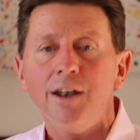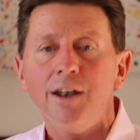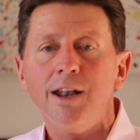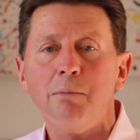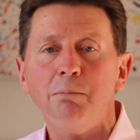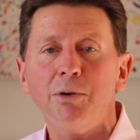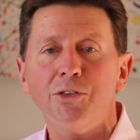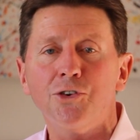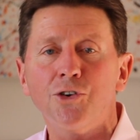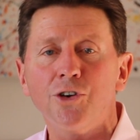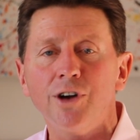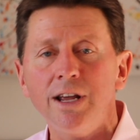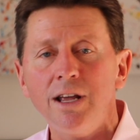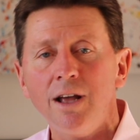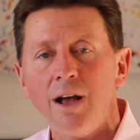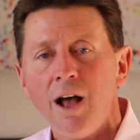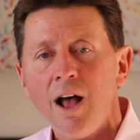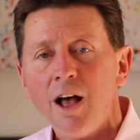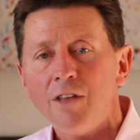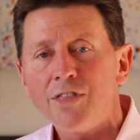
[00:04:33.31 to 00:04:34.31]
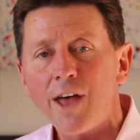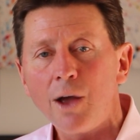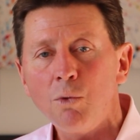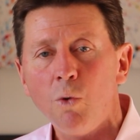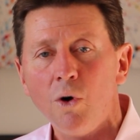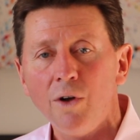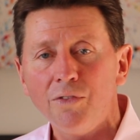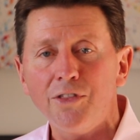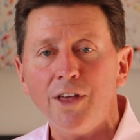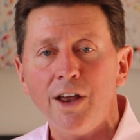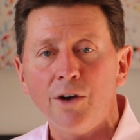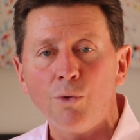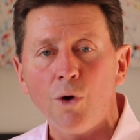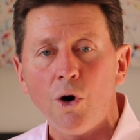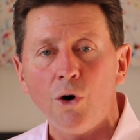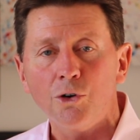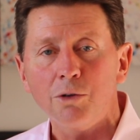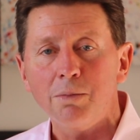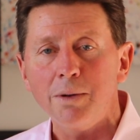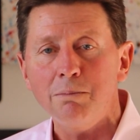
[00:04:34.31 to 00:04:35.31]
Number 3, they want their
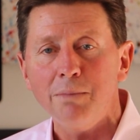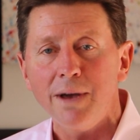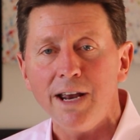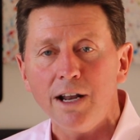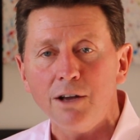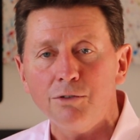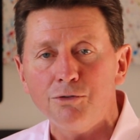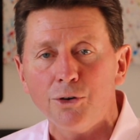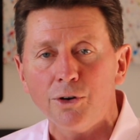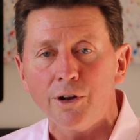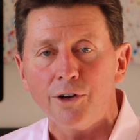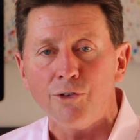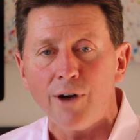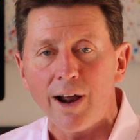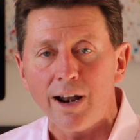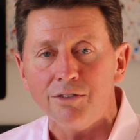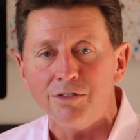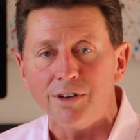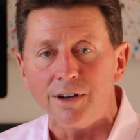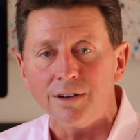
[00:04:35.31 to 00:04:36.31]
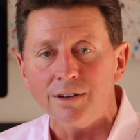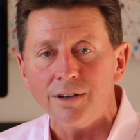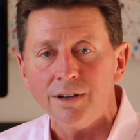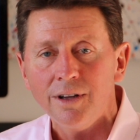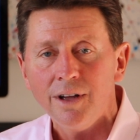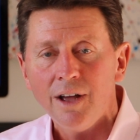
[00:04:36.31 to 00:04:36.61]
role to be meaningful and relevant.